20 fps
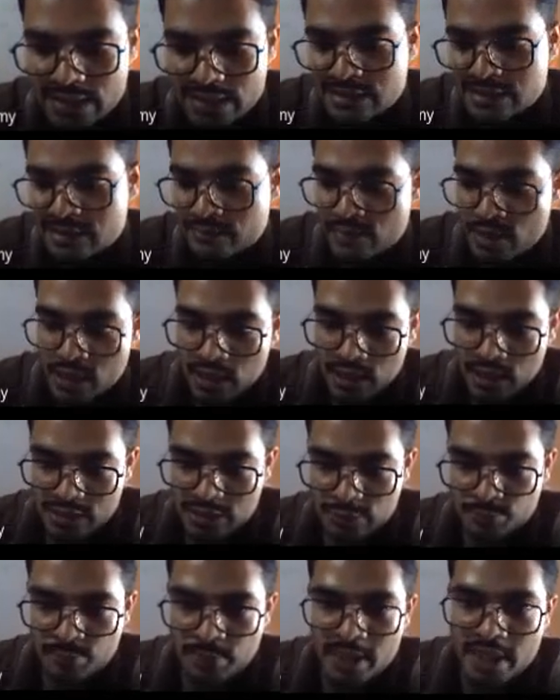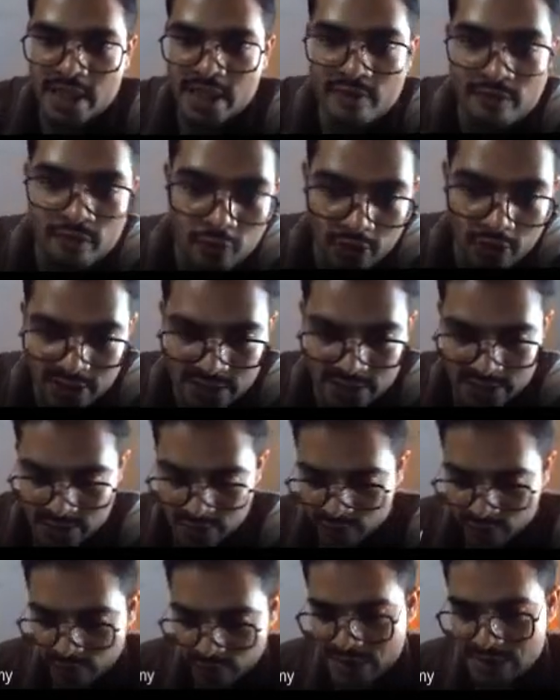has a spare for it.
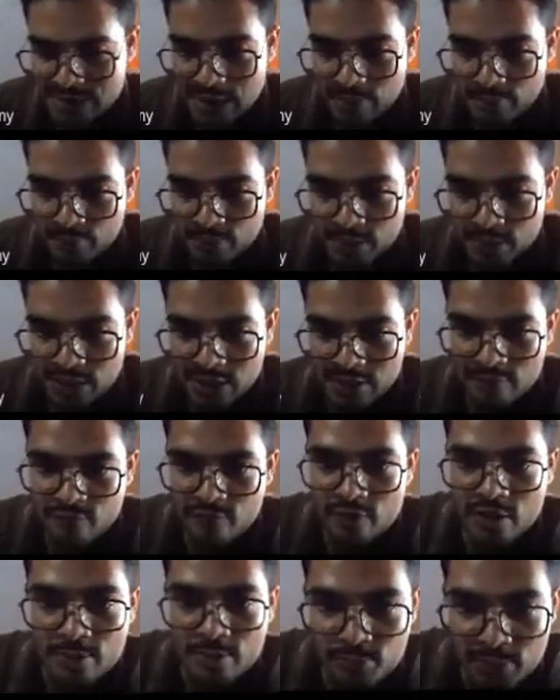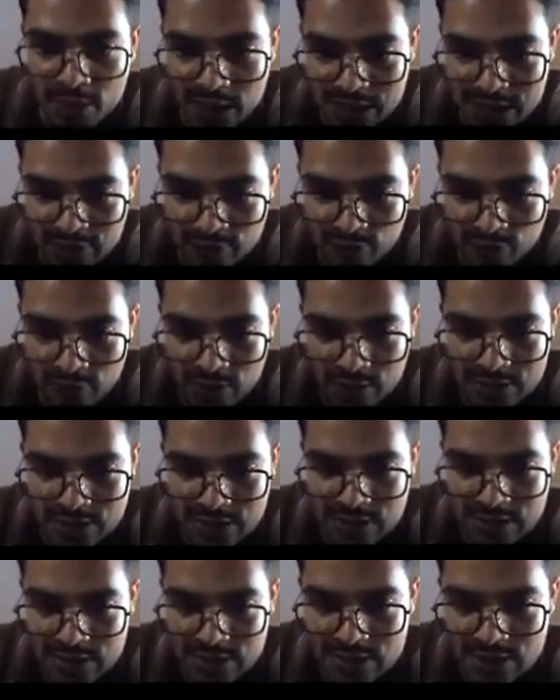For example, if one PLC fails
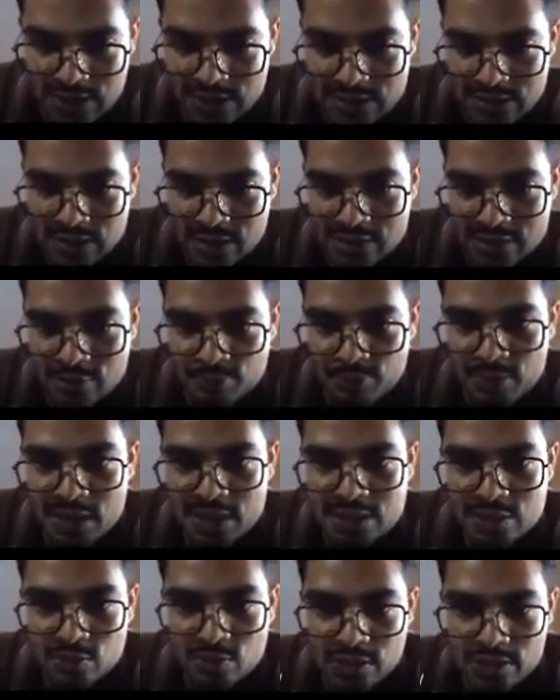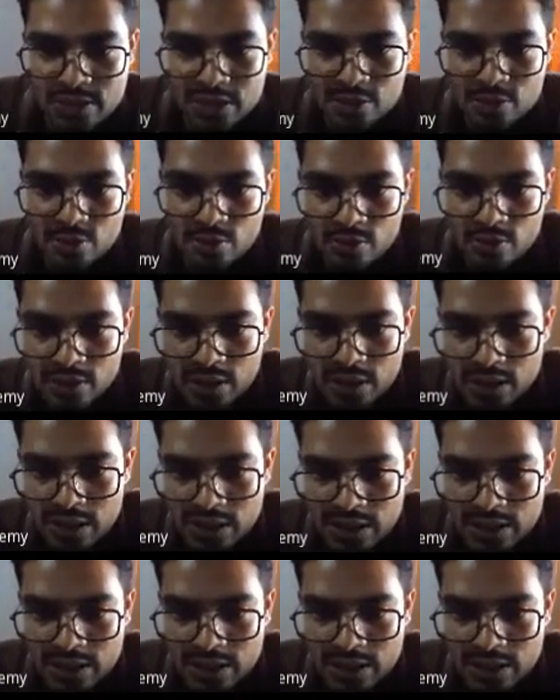in this case, the other PLC will take over.